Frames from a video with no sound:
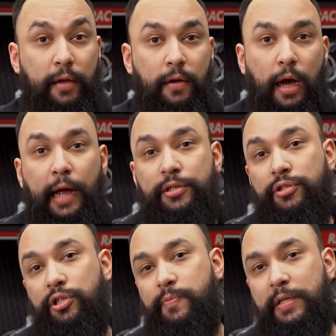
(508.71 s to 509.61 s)
I actually
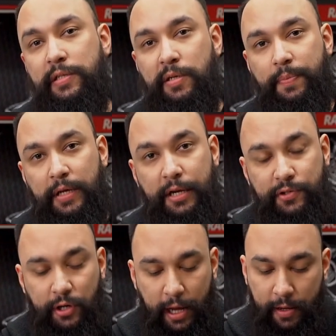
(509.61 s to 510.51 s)
just picked this up
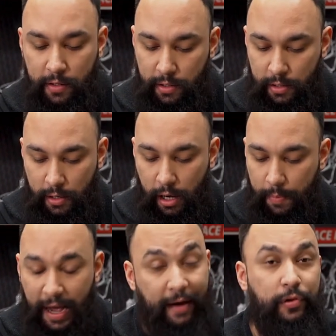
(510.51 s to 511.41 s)
yesterday. Um,
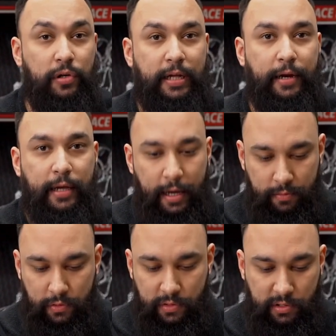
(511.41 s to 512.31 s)
I haven't looked at it yet.
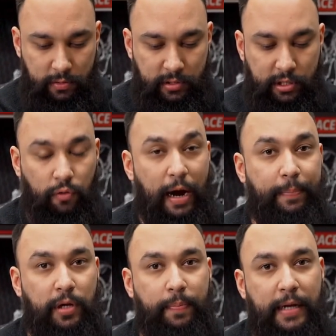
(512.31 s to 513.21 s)
It's still
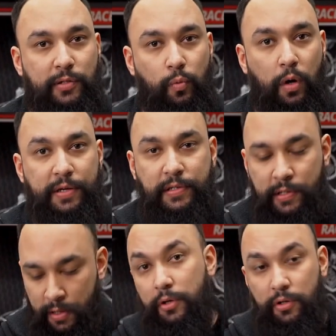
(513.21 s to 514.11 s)
wrapped up as it was.
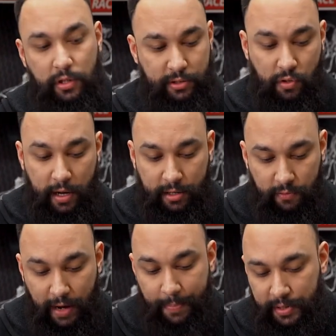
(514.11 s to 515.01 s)
So let's go ahead and
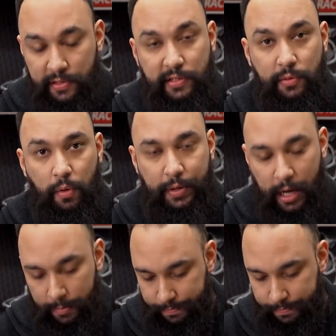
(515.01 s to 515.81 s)
unwrap it and see what we got.